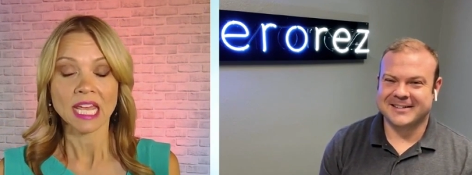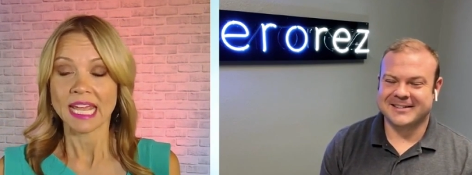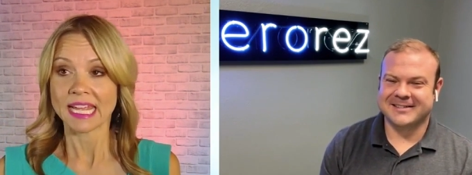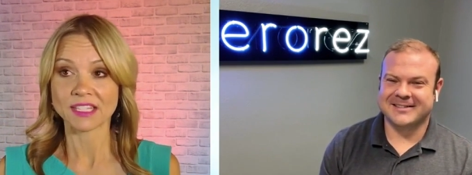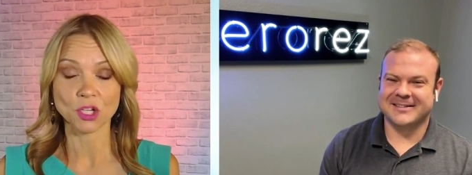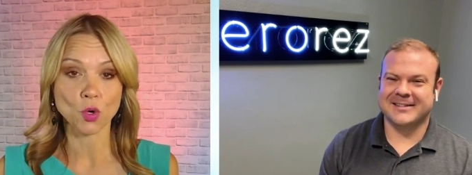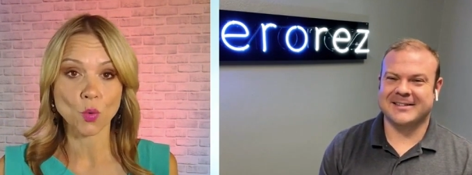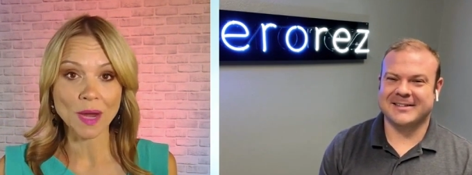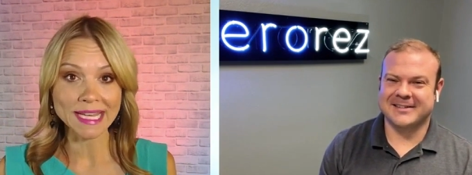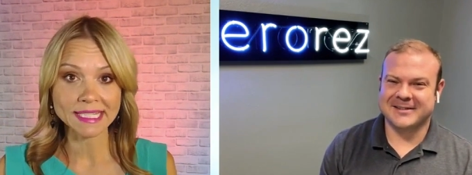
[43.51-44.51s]
Speaker 1: it's a
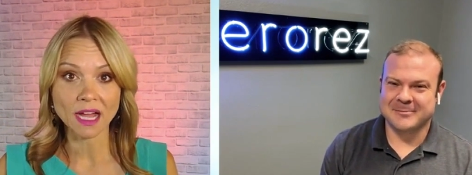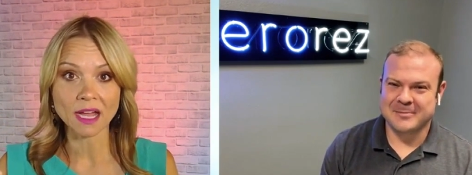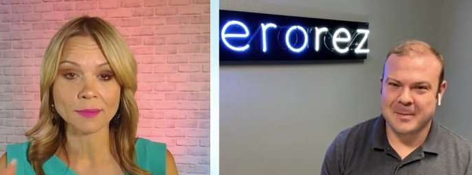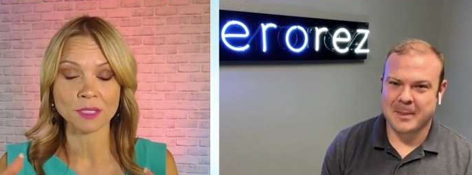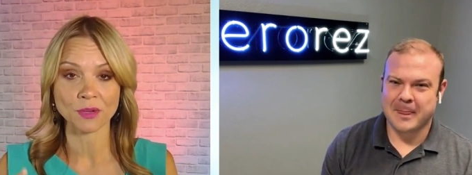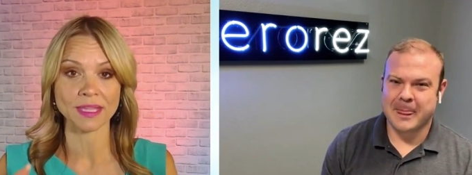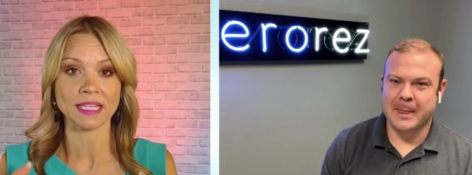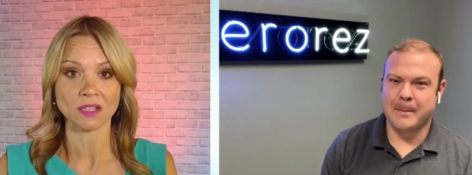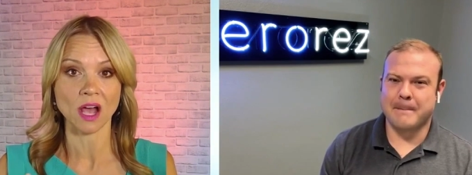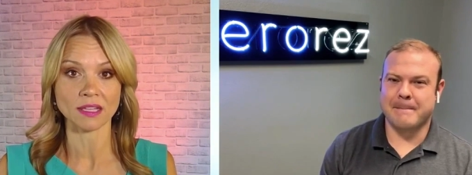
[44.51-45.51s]
great time during
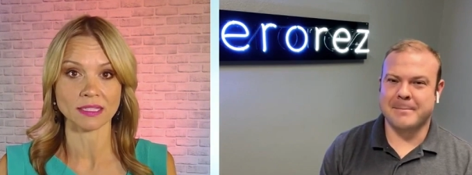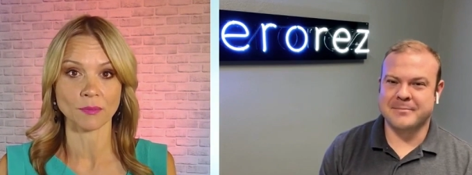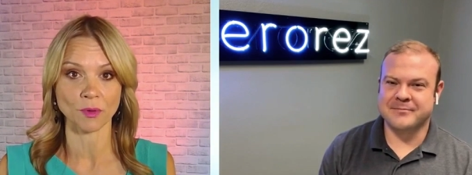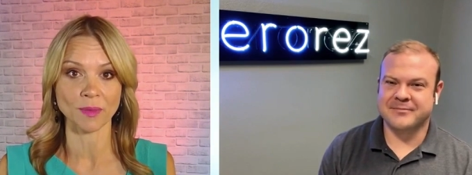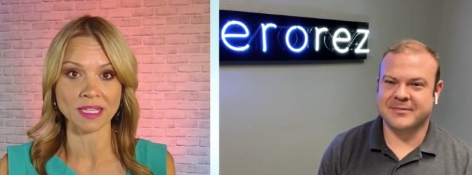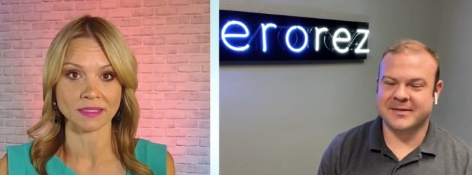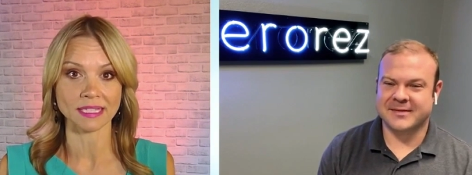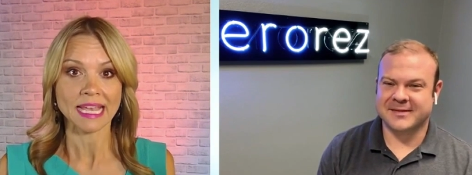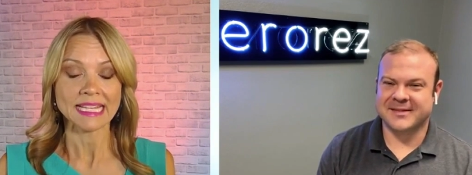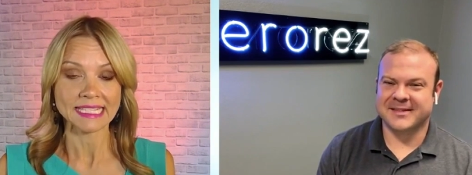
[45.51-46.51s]
these hot summer months
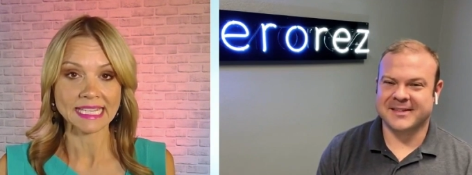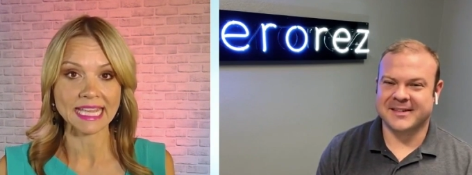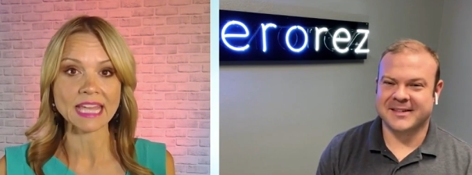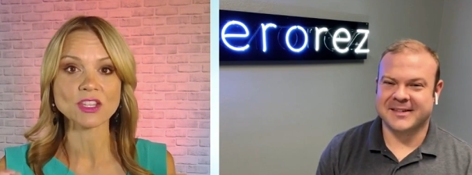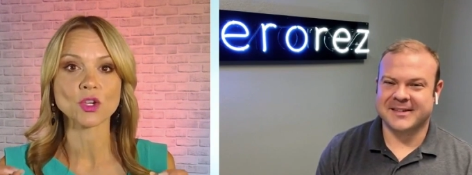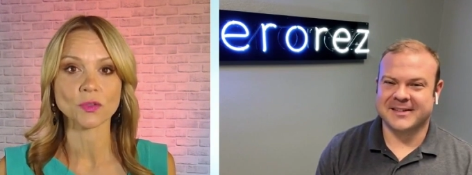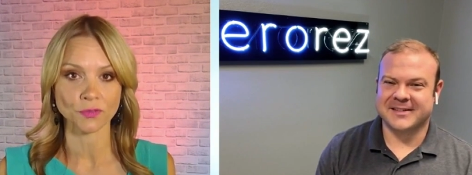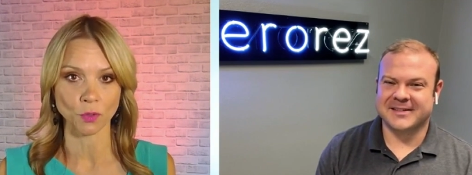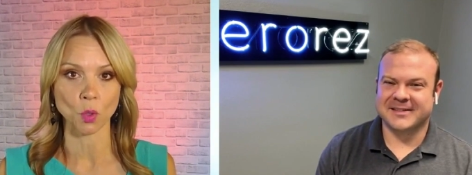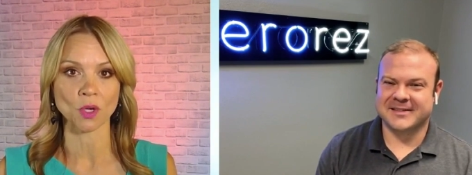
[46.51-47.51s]
to get your
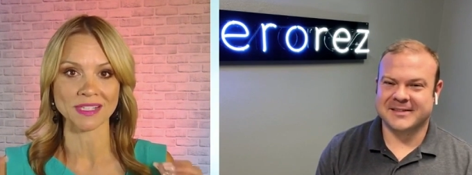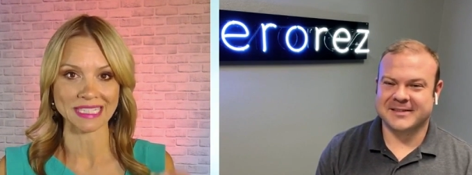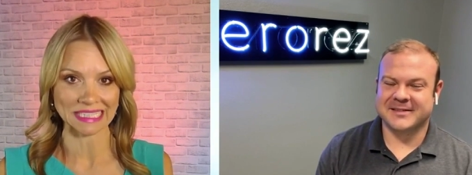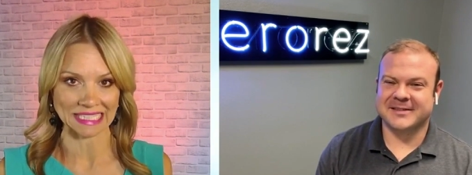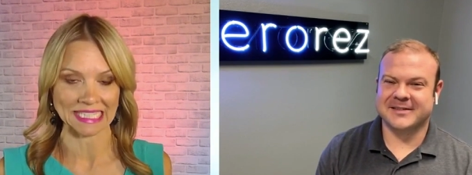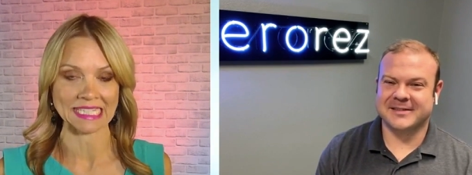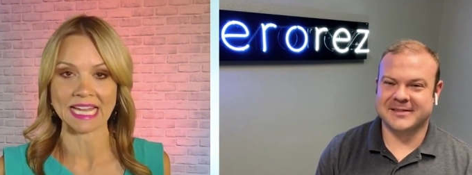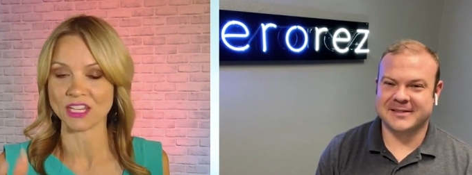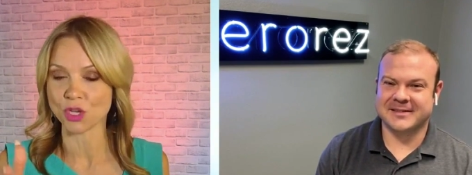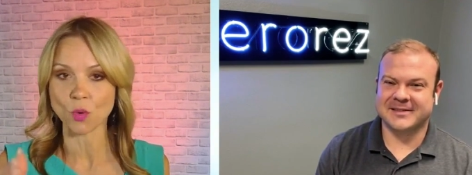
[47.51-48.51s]
floors cleaned.
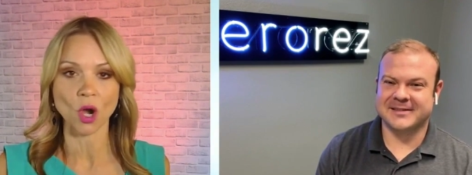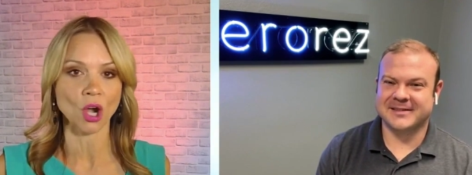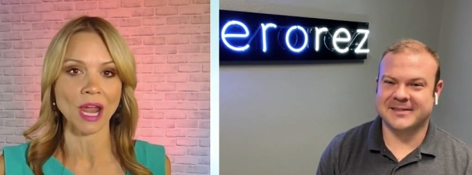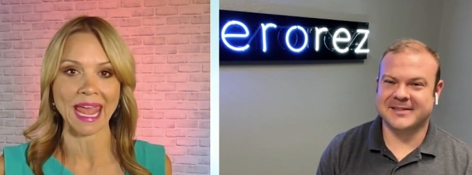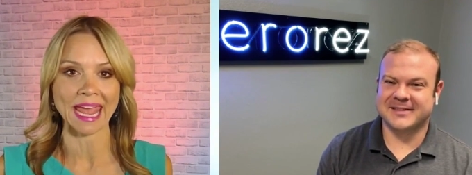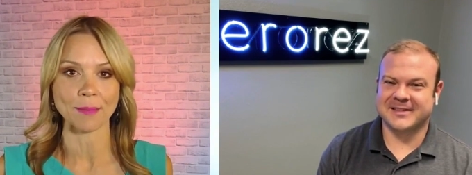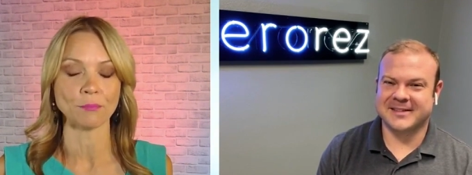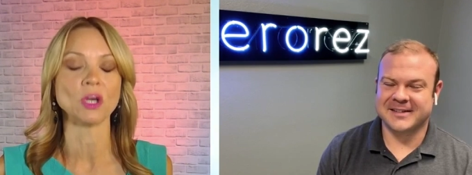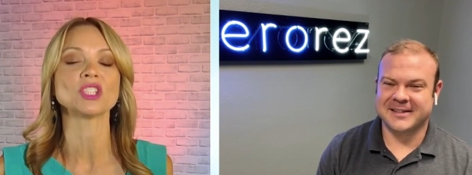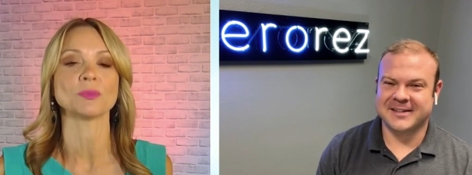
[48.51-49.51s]
And you are a
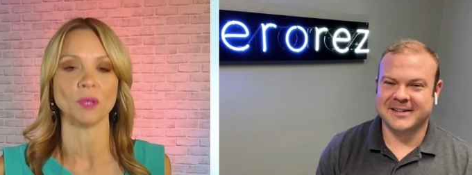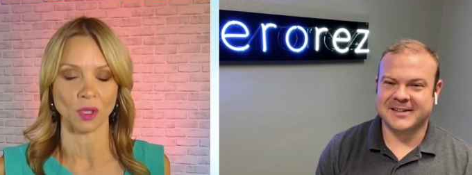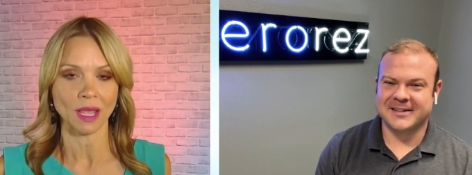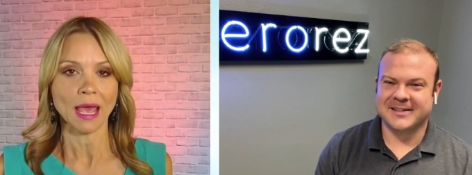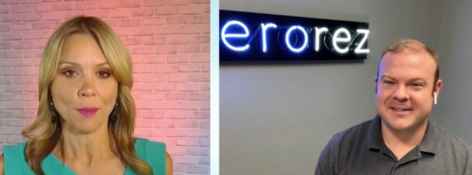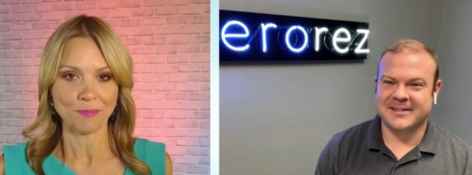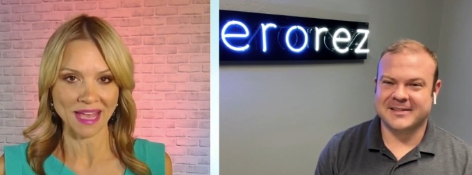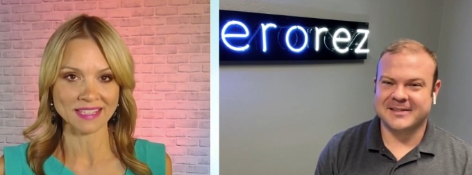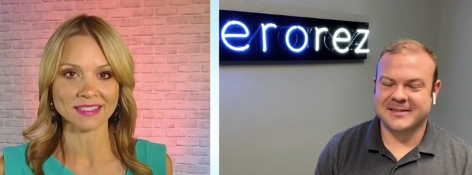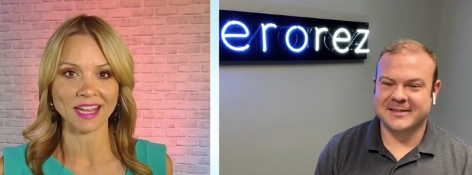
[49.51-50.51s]
multiple
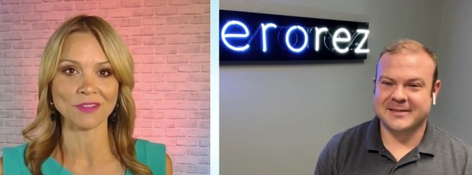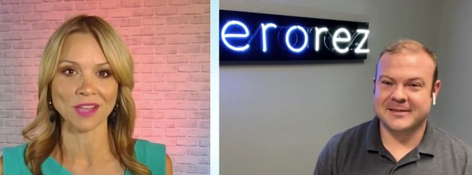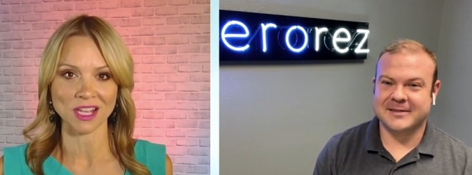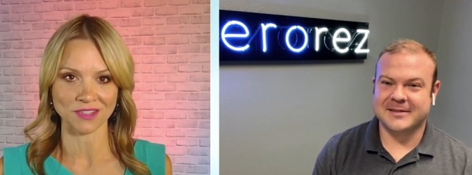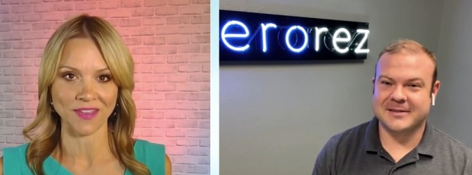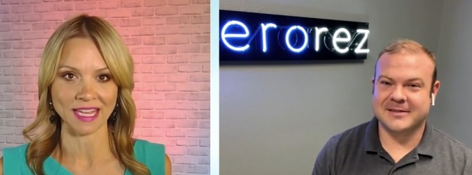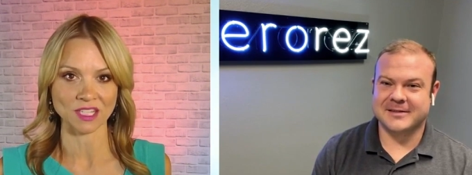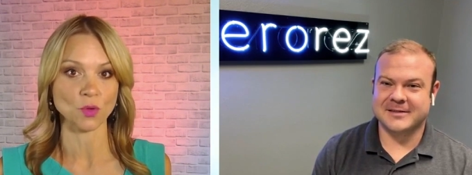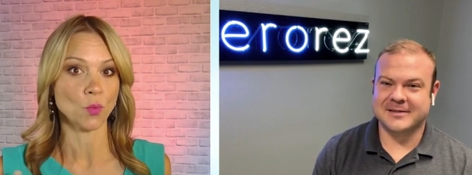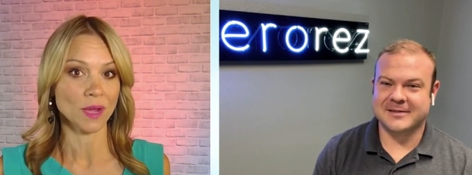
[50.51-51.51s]
best of Las
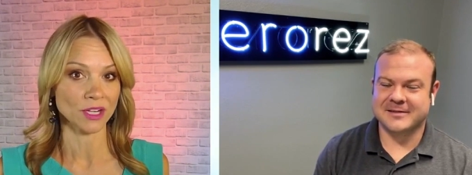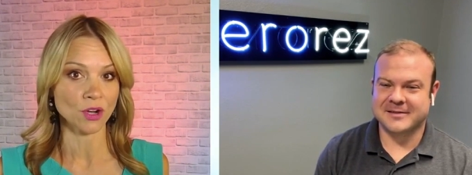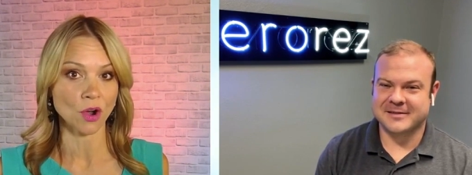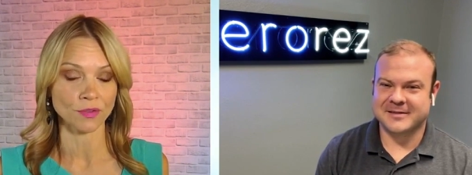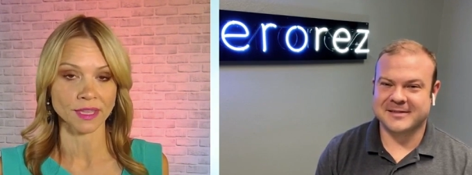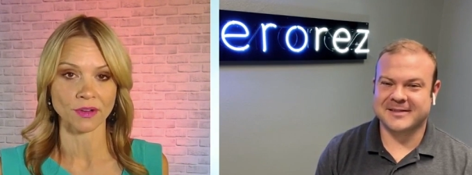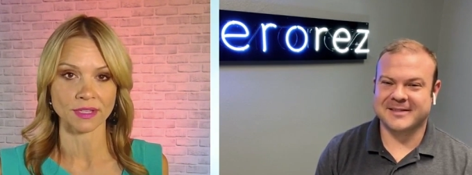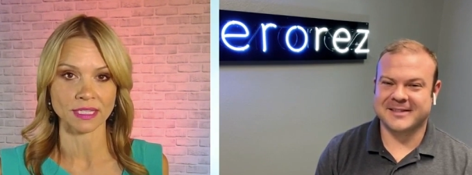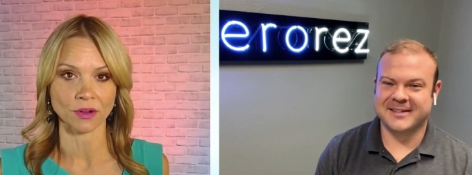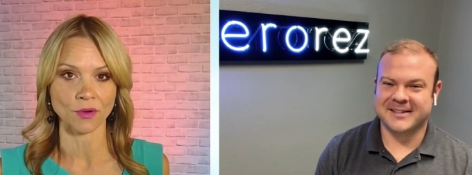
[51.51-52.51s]
Vegas winner over there
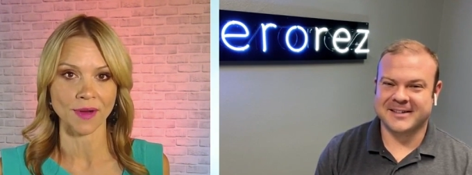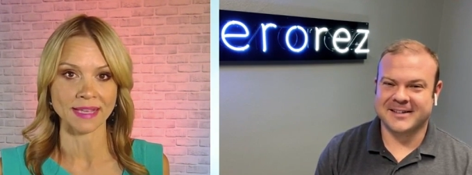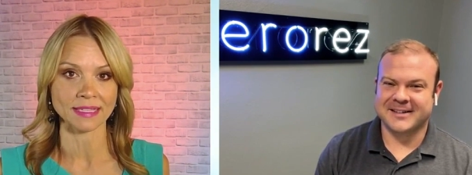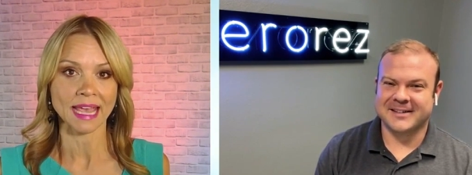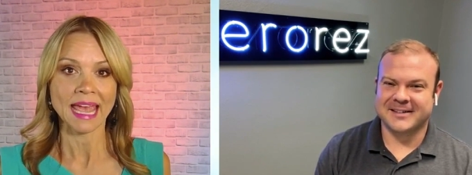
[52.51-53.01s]
at Zerorez.